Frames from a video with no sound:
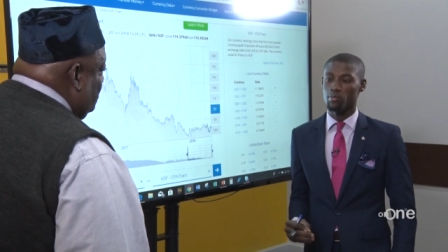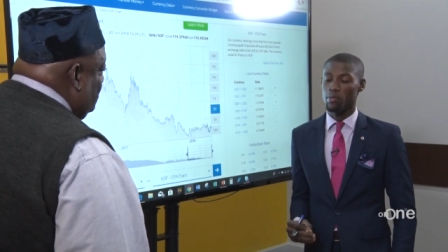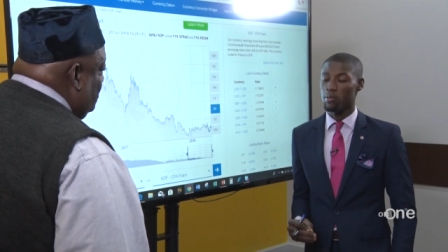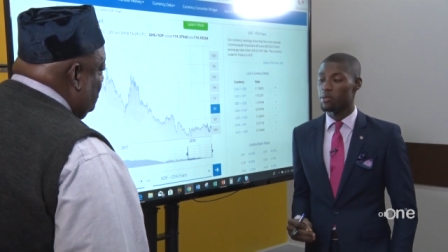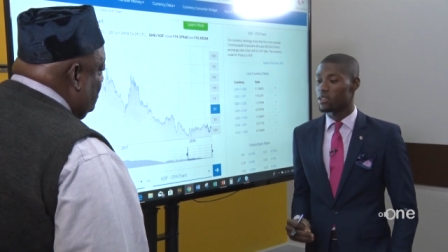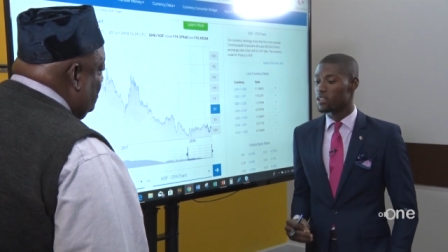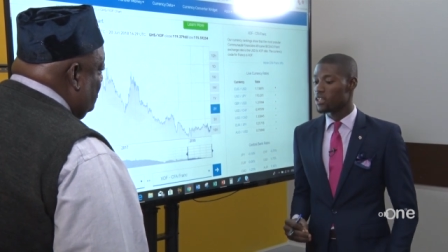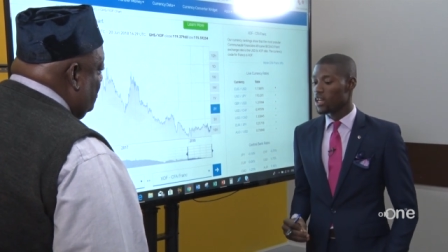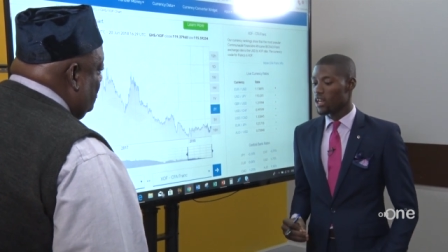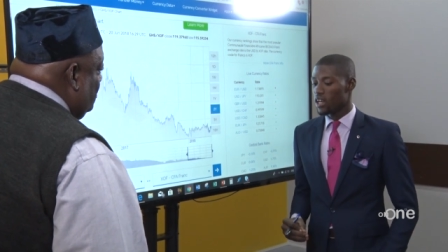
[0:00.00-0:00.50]

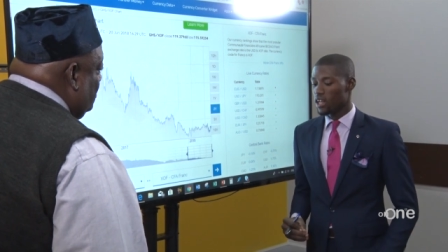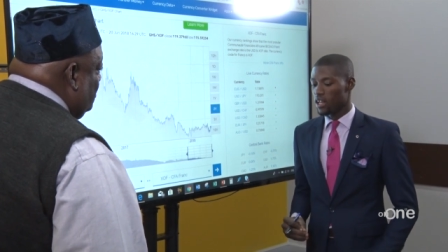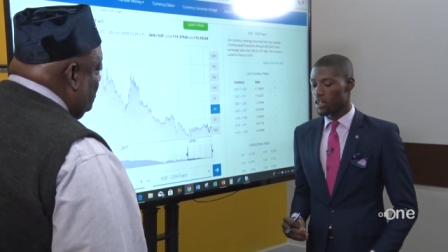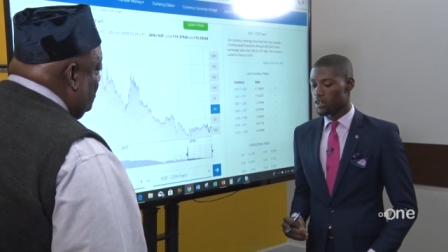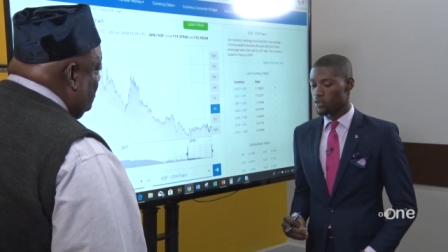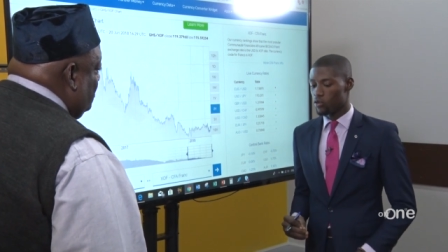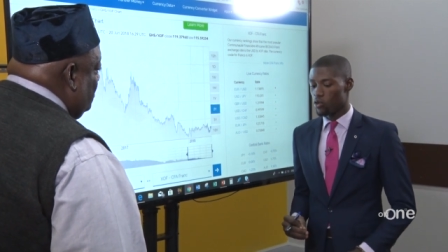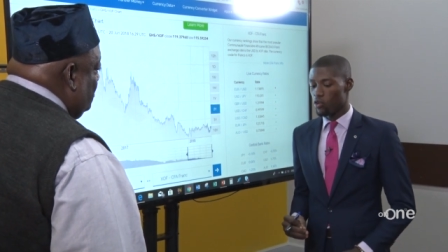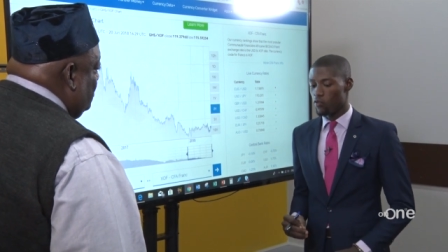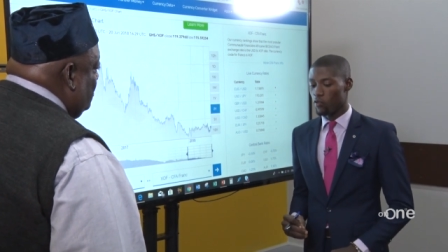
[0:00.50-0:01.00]
Maybe
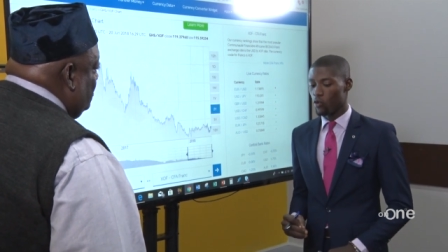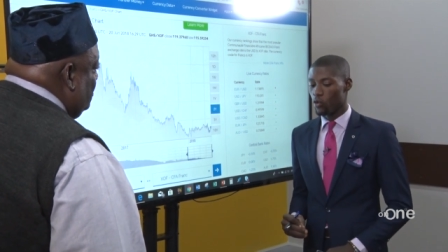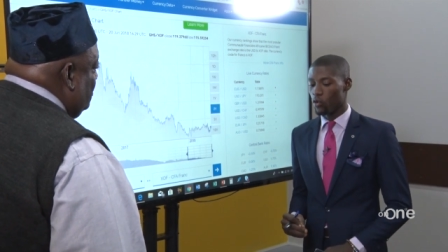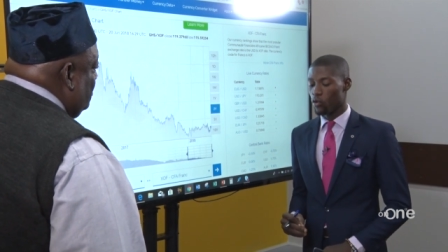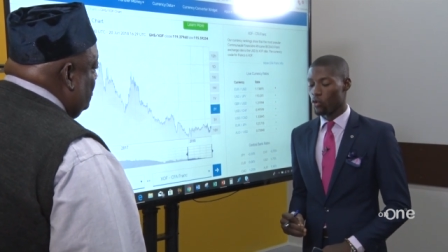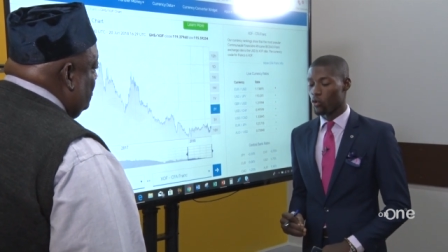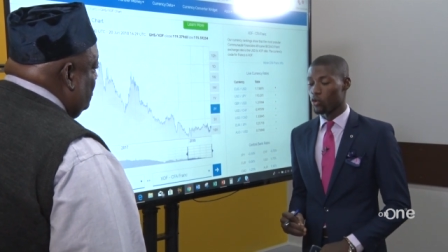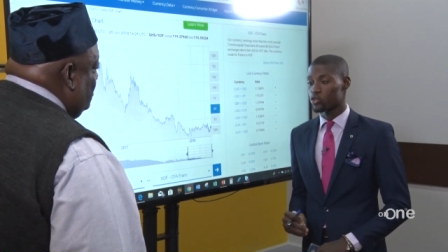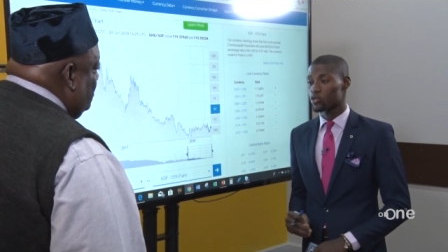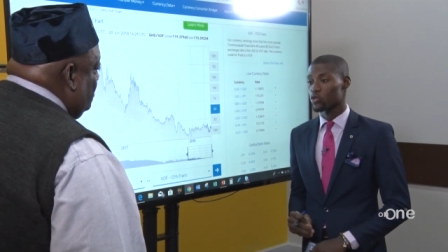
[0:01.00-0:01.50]
going for
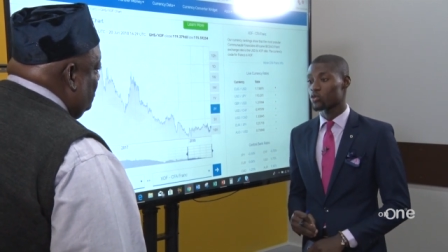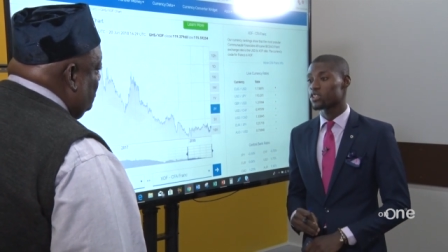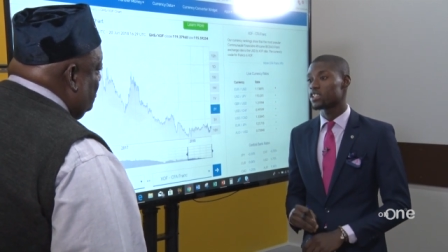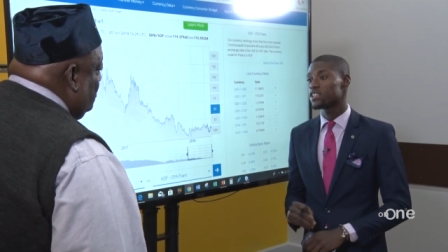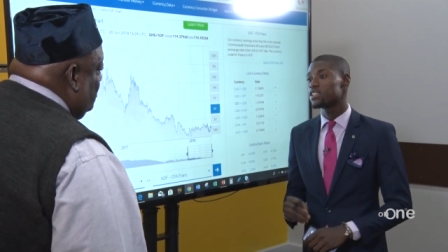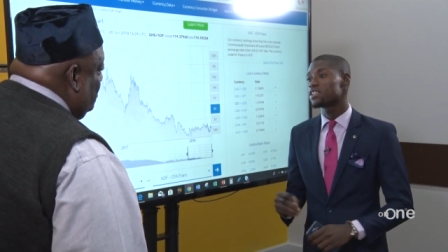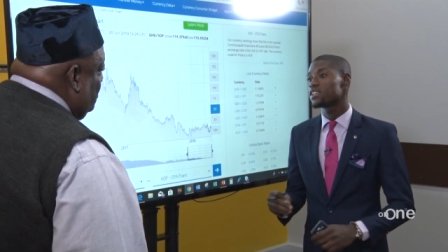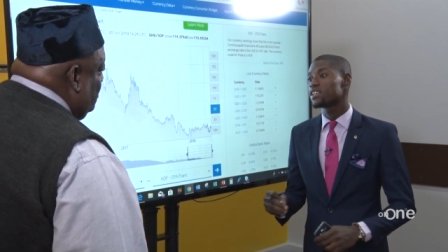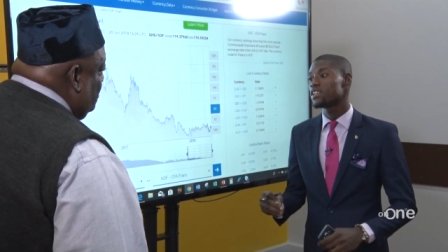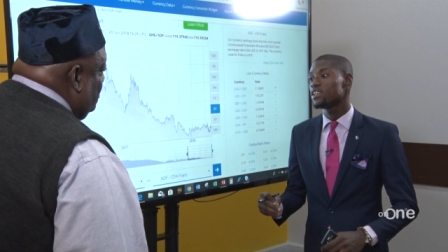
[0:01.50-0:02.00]

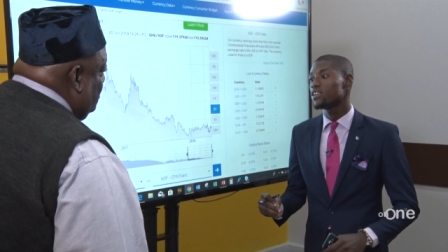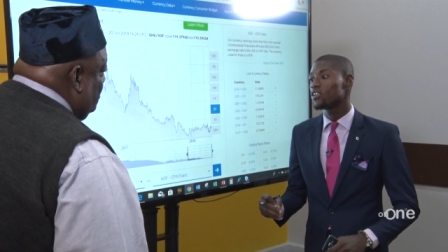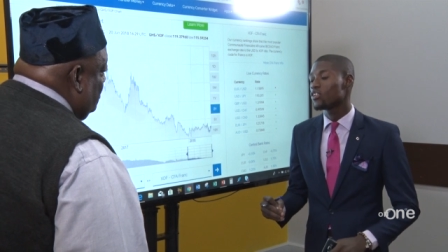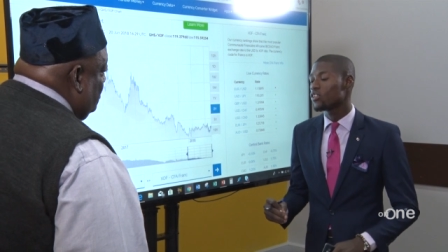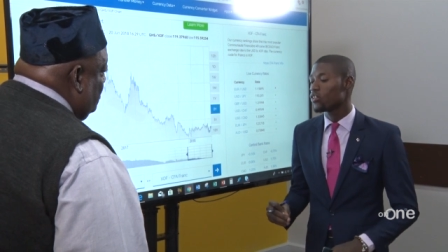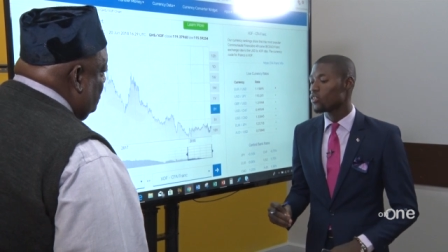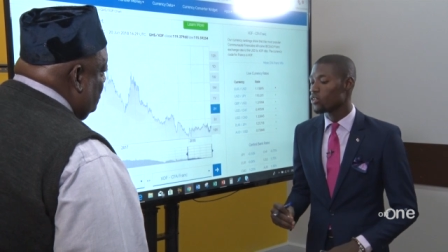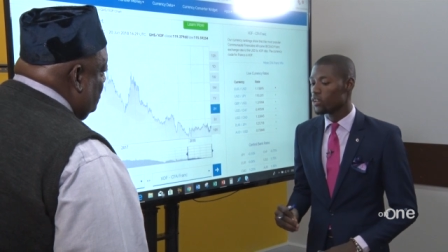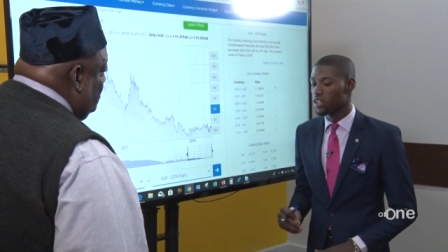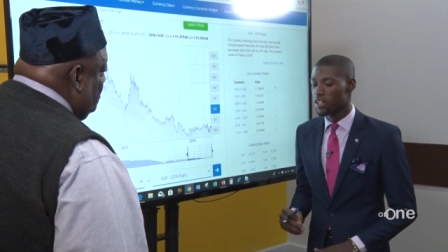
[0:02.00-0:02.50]
consultancy
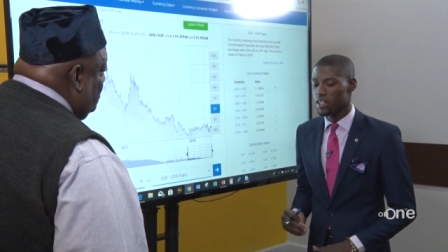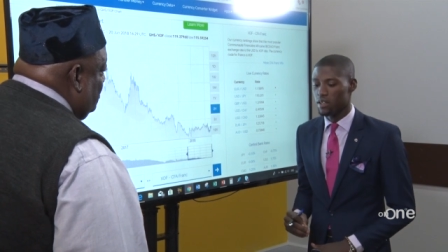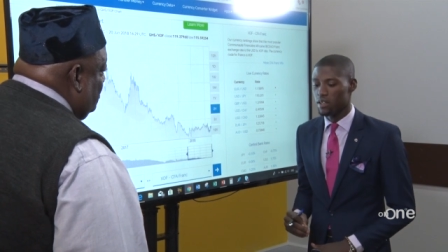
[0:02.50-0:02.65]
or